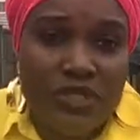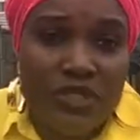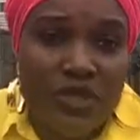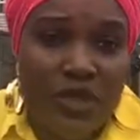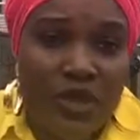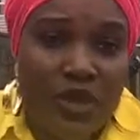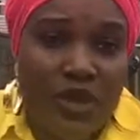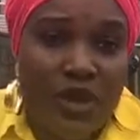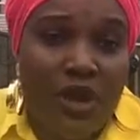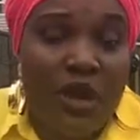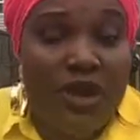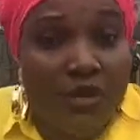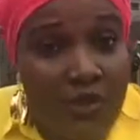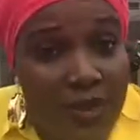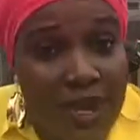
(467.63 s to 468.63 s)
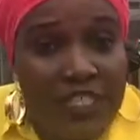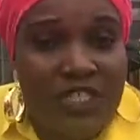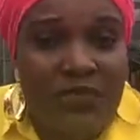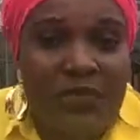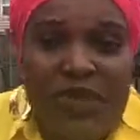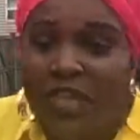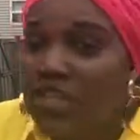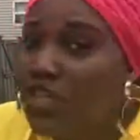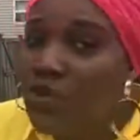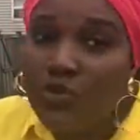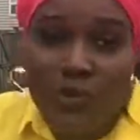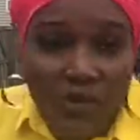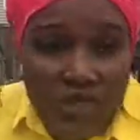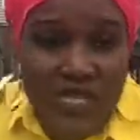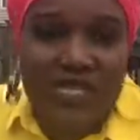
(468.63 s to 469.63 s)
your regimen, you
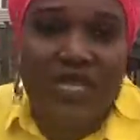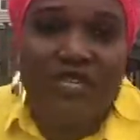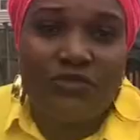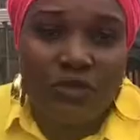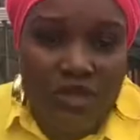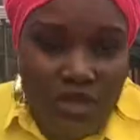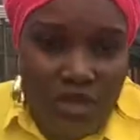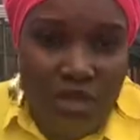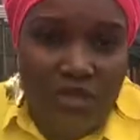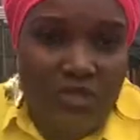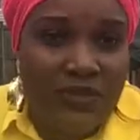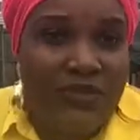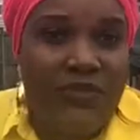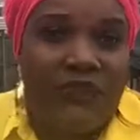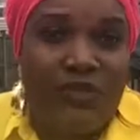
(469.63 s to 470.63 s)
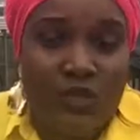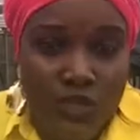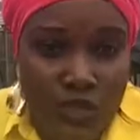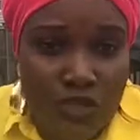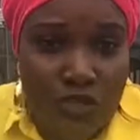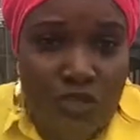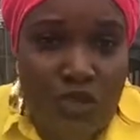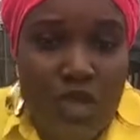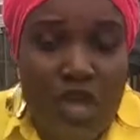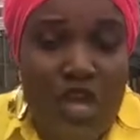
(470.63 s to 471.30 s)
will see results for sure.